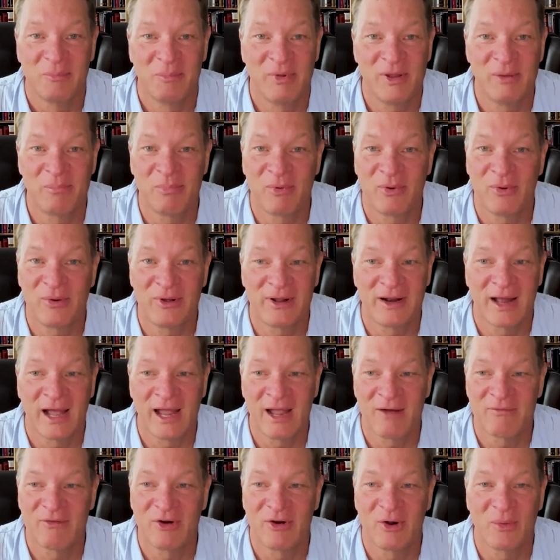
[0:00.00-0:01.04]
people, and I
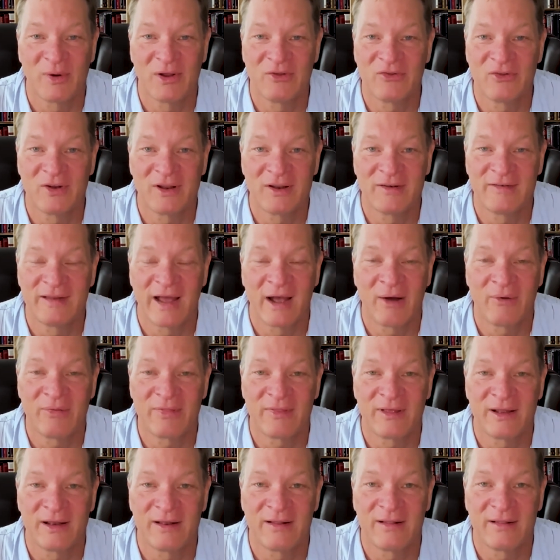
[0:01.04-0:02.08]
have no reason to doubt
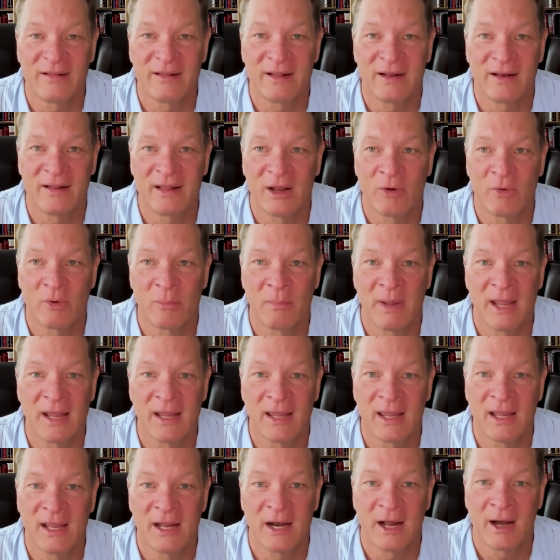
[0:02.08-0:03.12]
that they were
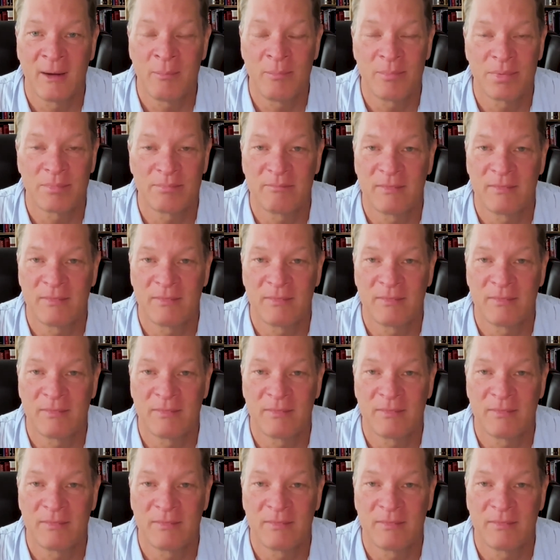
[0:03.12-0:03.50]
making it up.